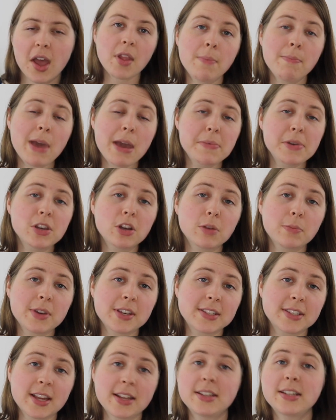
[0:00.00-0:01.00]
Maybe you'll be
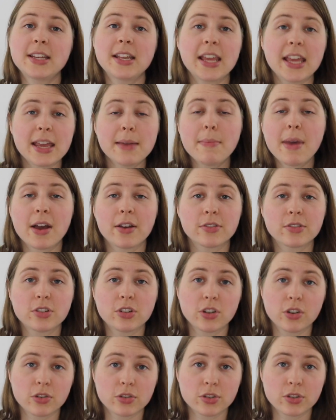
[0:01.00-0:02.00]
sending emails
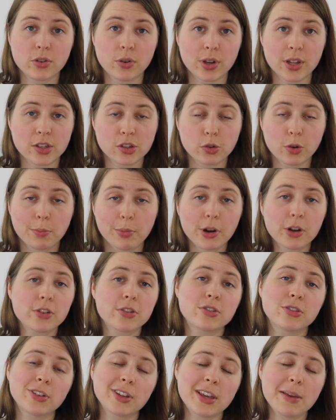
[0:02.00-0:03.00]
to your students or
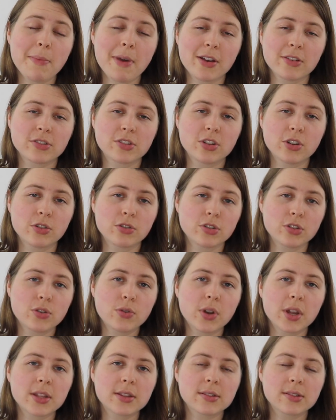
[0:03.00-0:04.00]
personal emails to your
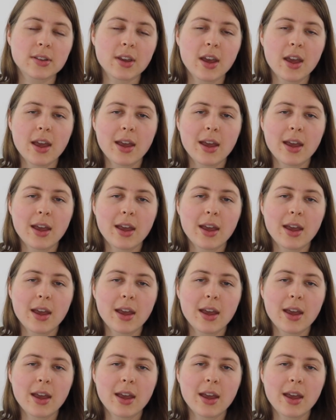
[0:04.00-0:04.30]
students.